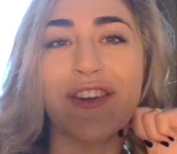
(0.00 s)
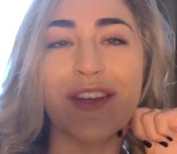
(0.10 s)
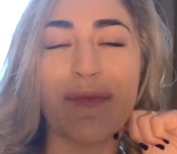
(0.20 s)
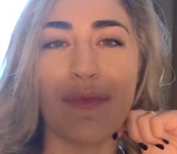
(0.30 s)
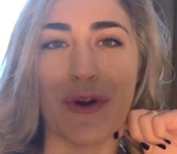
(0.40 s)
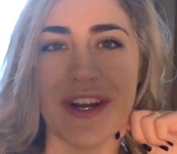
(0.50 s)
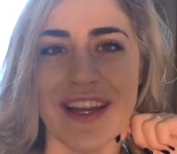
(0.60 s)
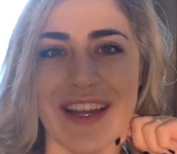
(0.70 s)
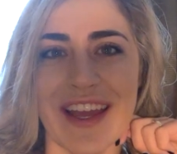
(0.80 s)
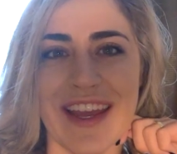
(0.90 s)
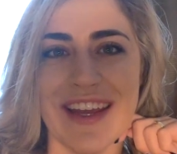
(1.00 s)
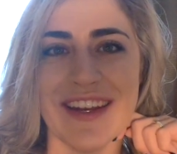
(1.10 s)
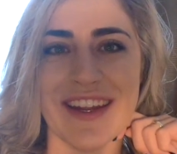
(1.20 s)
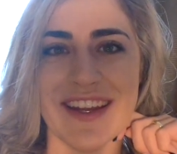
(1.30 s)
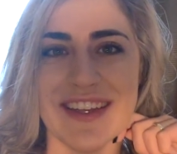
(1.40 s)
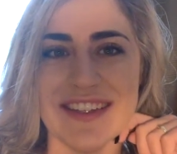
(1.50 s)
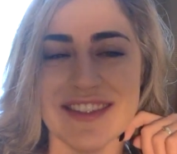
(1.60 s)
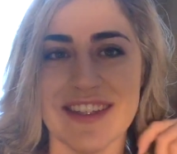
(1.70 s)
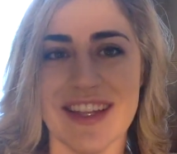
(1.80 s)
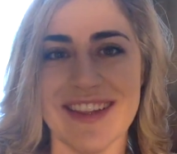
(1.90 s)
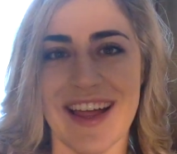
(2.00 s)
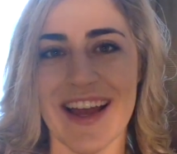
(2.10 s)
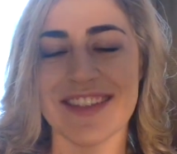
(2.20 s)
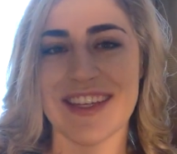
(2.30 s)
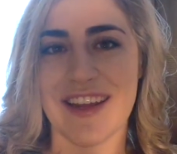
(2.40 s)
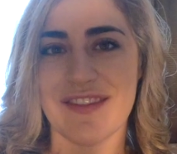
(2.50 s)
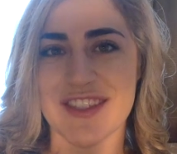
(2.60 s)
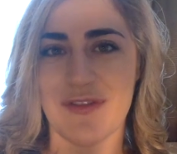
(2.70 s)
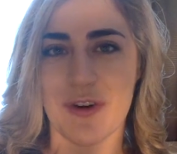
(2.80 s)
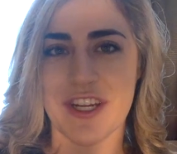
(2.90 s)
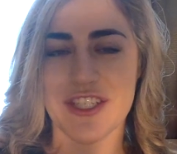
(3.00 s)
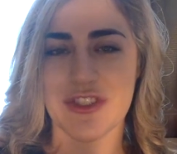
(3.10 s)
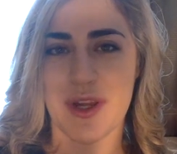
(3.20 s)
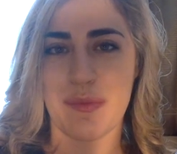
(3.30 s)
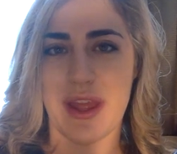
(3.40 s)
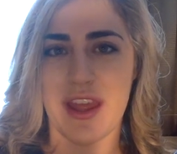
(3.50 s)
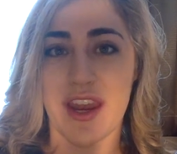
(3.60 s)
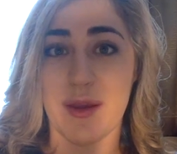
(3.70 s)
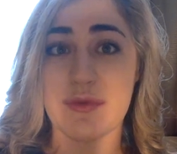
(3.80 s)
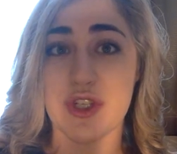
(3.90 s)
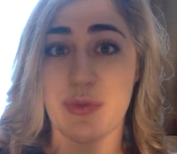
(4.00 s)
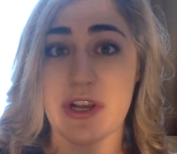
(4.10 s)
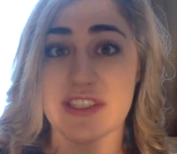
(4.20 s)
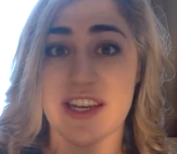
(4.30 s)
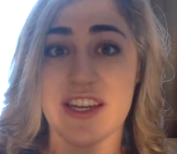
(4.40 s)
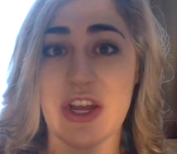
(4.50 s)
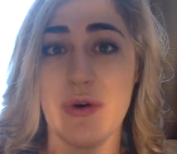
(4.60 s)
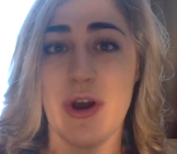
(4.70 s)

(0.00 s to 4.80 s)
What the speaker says: Good morning. It is the last day of this 4-day trip and I'm super excited to go